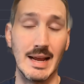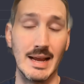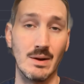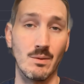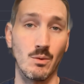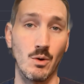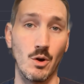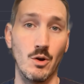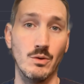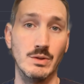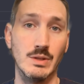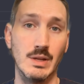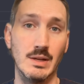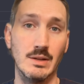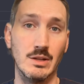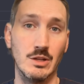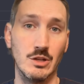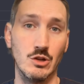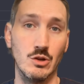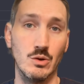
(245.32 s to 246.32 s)
inroads
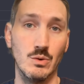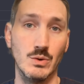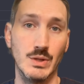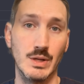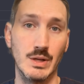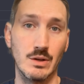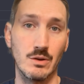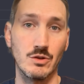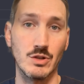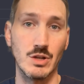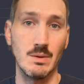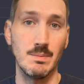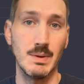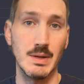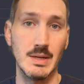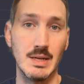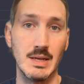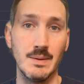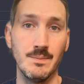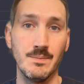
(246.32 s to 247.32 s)
into using your
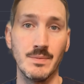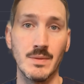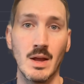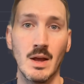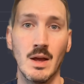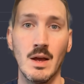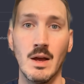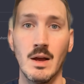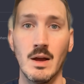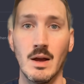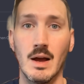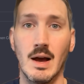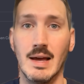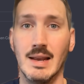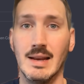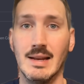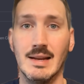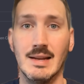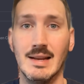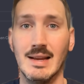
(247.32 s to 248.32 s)
GPT.
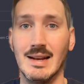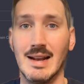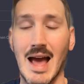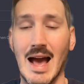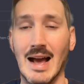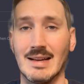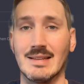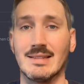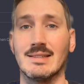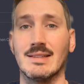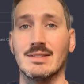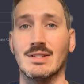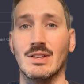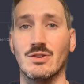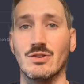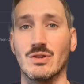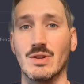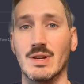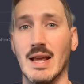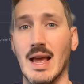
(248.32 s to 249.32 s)
And it acts
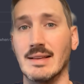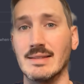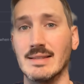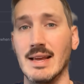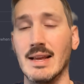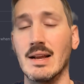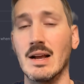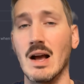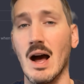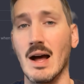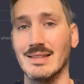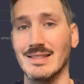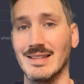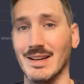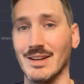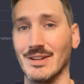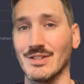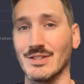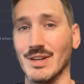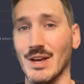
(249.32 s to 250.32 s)
essentially as a
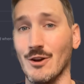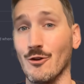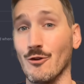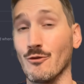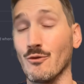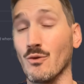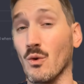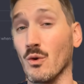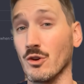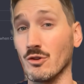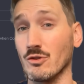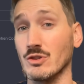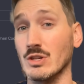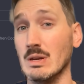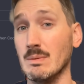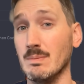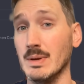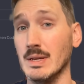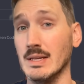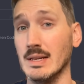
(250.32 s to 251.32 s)
context setter for your
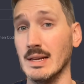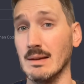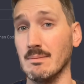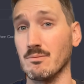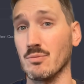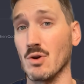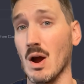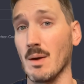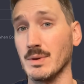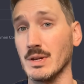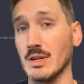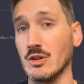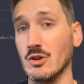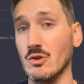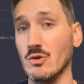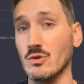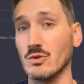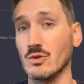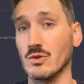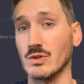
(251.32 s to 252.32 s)
GPT, prompting
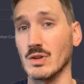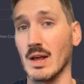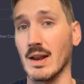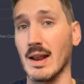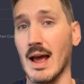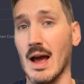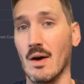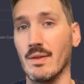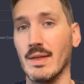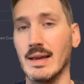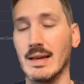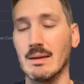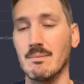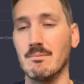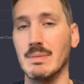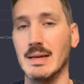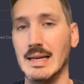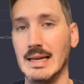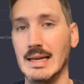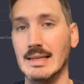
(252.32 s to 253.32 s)
users on how they can
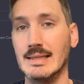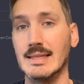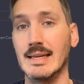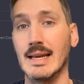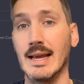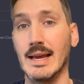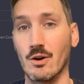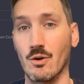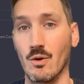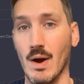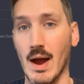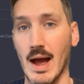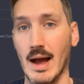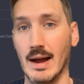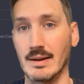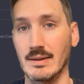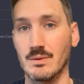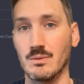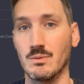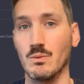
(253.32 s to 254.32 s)
begin to
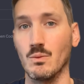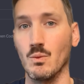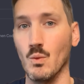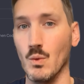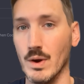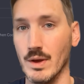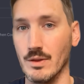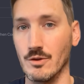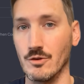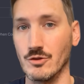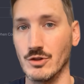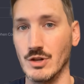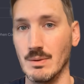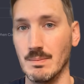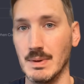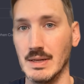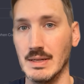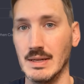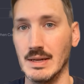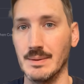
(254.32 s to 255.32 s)
interact with your
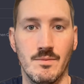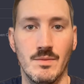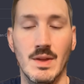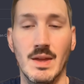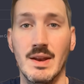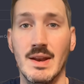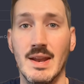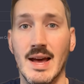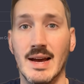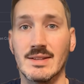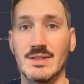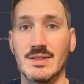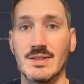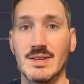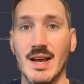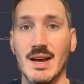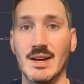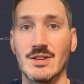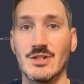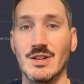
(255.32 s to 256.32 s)
GPT. The next
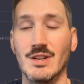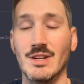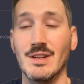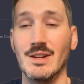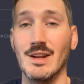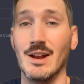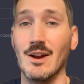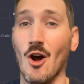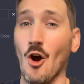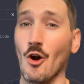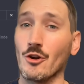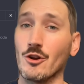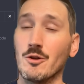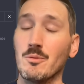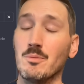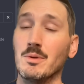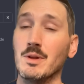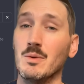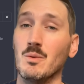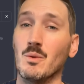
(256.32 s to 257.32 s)
section, and
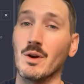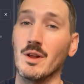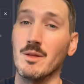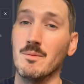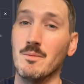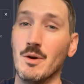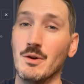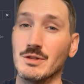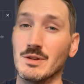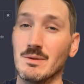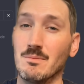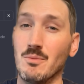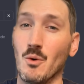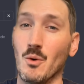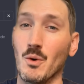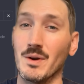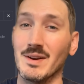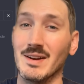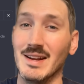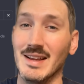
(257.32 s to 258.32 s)
arguably one of the most
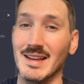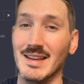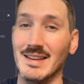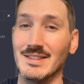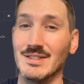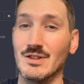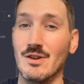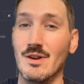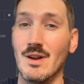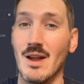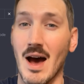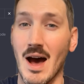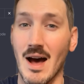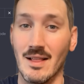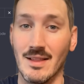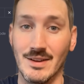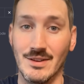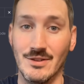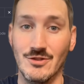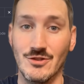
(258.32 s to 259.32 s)
important, is
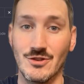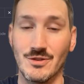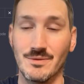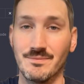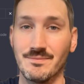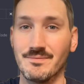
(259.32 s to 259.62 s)
knowledge.